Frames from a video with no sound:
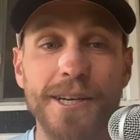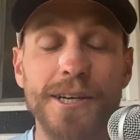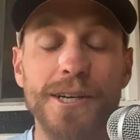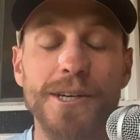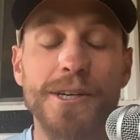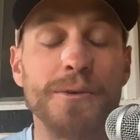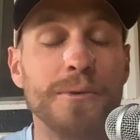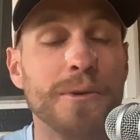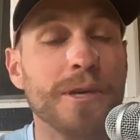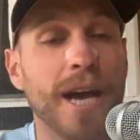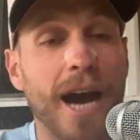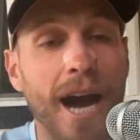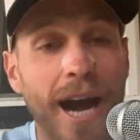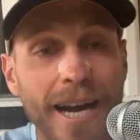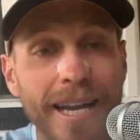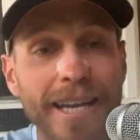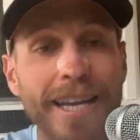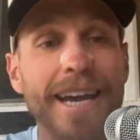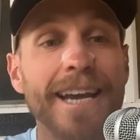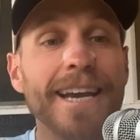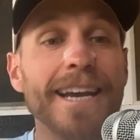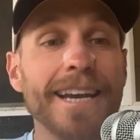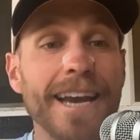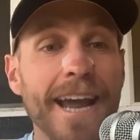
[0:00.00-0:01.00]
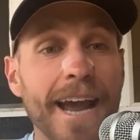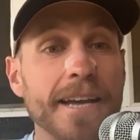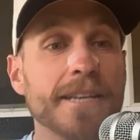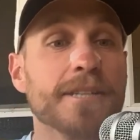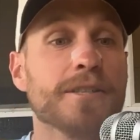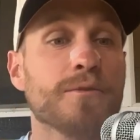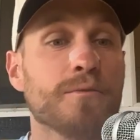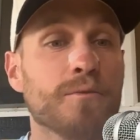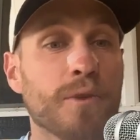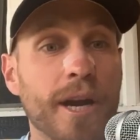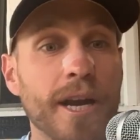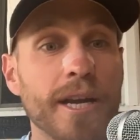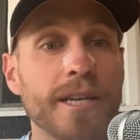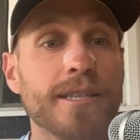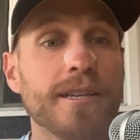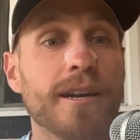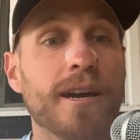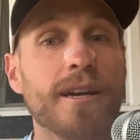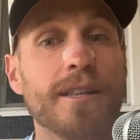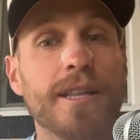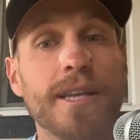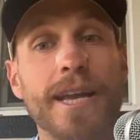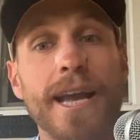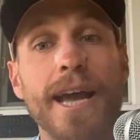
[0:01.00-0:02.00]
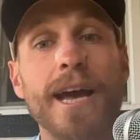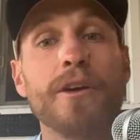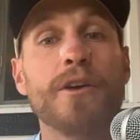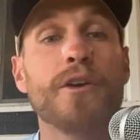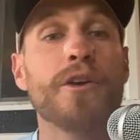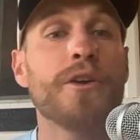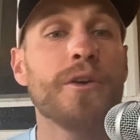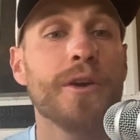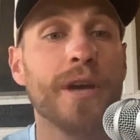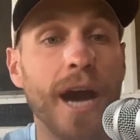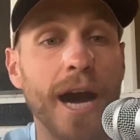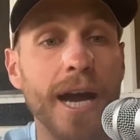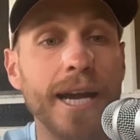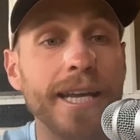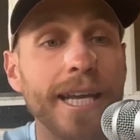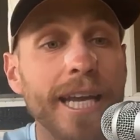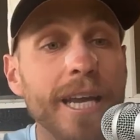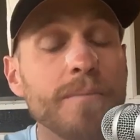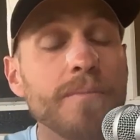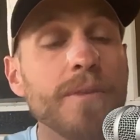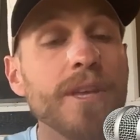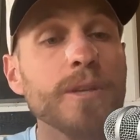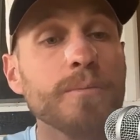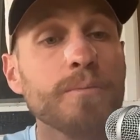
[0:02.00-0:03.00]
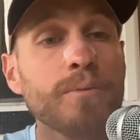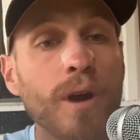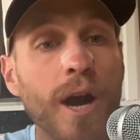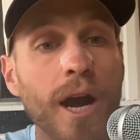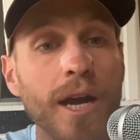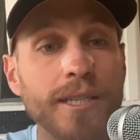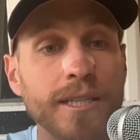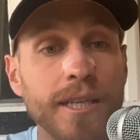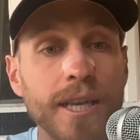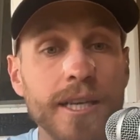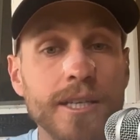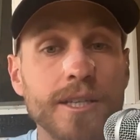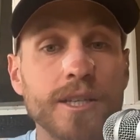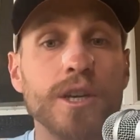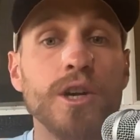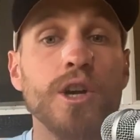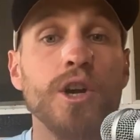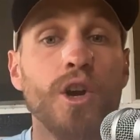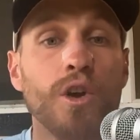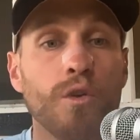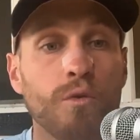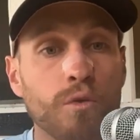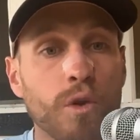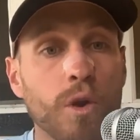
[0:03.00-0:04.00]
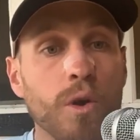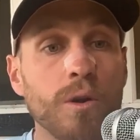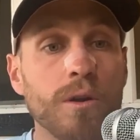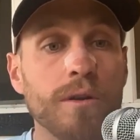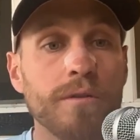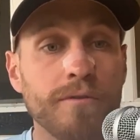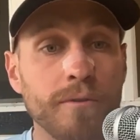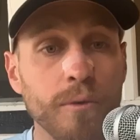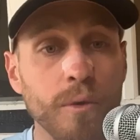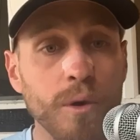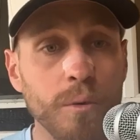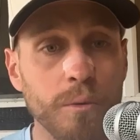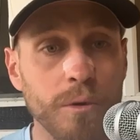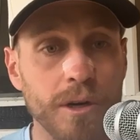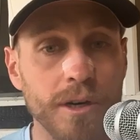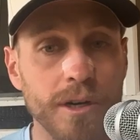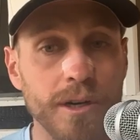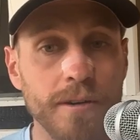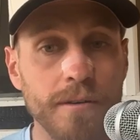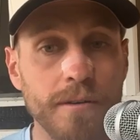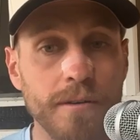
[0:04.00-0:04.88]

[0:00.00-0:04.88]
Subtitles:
You got to get a next race on the calendar. You got to keep this process rolling forward.